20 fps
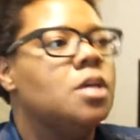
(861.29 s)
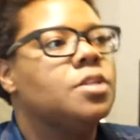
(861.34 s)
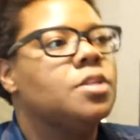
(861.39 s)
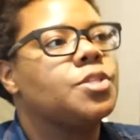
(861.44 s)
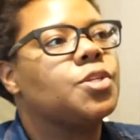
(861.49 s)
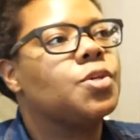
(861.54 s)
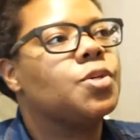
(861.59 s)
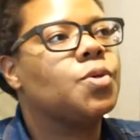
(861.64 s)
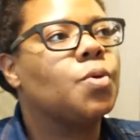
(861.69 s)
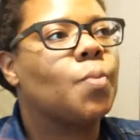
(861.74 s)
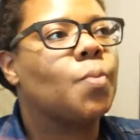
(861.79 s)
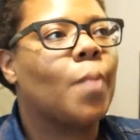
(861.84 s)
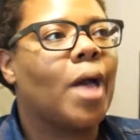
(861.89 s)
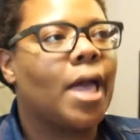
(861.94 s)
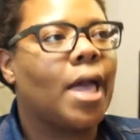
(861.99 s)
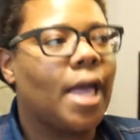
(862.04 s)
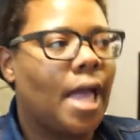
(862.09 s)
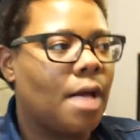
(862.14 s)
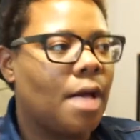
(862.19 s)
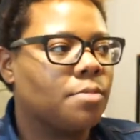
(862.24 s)
to
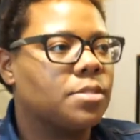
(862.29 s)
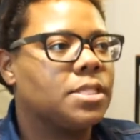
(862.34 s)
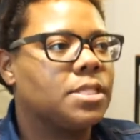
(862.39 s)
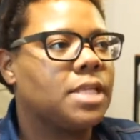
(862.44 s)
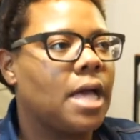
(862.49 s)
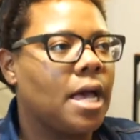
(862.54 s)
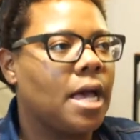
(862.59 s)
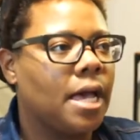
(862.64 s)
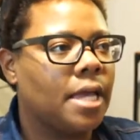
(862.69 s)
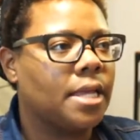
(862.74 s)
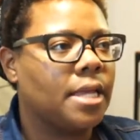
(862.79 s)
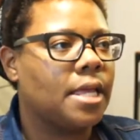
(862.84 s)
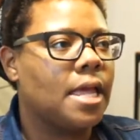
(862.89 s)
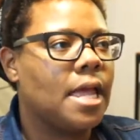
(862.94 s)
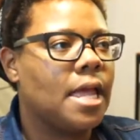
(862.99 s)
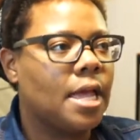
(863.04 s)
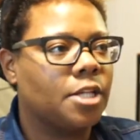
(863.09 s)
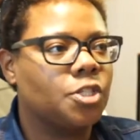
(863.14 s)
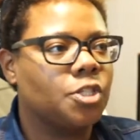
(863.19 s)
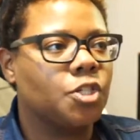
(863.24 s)
my outside
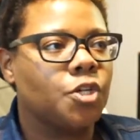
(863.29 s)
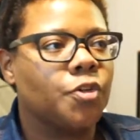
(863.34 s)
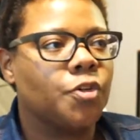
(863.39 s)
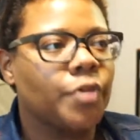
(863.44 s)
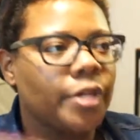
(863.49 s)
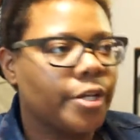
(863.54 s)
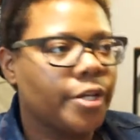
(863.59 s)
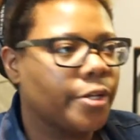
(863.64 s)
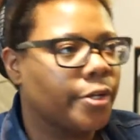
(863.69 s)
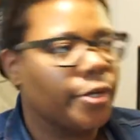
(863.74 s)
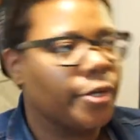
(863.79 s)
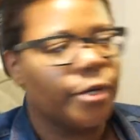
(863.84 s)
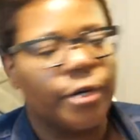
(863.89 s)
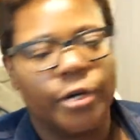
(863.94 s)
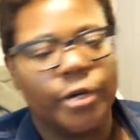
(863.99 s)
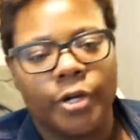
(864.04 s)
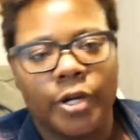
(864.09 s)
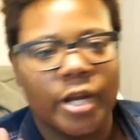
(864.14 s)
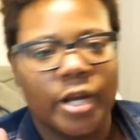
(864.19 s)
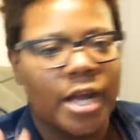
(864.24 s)

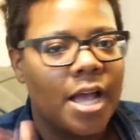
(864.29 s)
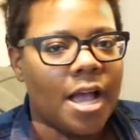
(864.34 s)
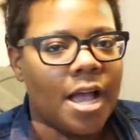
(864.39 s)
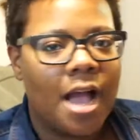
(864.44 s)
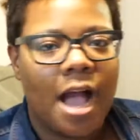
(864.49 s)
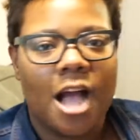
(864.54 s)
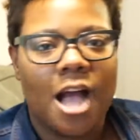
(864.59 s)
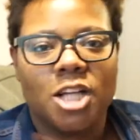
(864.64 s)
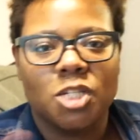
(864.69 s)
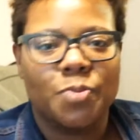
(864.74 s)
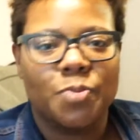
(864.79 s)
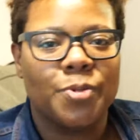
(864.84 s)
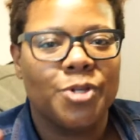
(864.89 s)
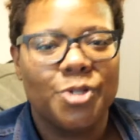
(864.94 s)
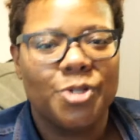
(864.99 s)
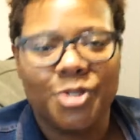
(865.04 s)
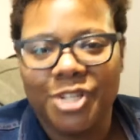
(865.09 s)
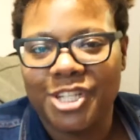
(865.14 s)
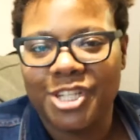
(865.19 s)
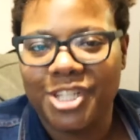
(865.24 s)
extracurricular
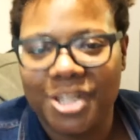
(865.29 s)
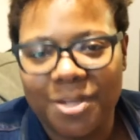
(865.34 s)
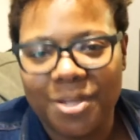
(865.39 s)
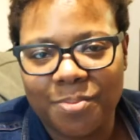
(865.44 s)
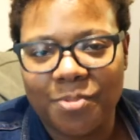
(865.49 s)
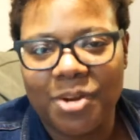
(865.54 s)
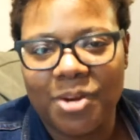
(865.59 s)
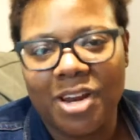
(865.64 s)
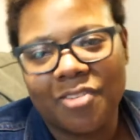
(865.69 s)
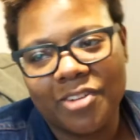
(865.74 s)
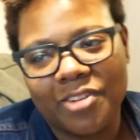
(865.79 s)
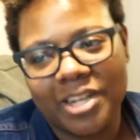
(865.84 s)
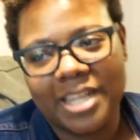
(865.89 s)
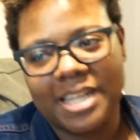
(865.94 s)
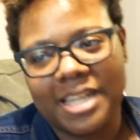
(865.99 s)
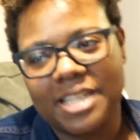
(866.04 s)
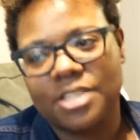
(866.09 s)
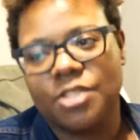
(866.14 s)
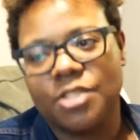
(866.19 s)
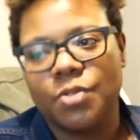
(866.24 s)
entrepreneurship whatever it
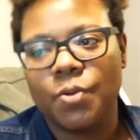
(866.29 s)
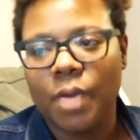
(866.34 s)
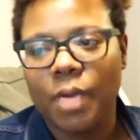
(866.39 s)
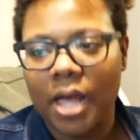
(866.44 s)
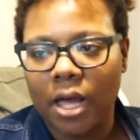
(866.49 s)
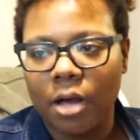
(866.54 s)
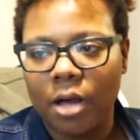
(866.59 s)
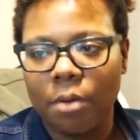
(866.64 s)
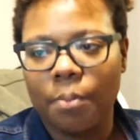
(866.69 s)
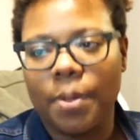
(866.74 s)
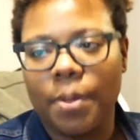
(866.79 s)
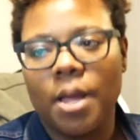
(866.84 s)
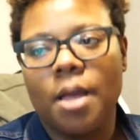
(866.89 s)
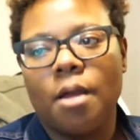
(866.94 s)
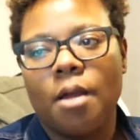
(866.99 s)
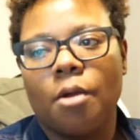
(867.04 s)
is to help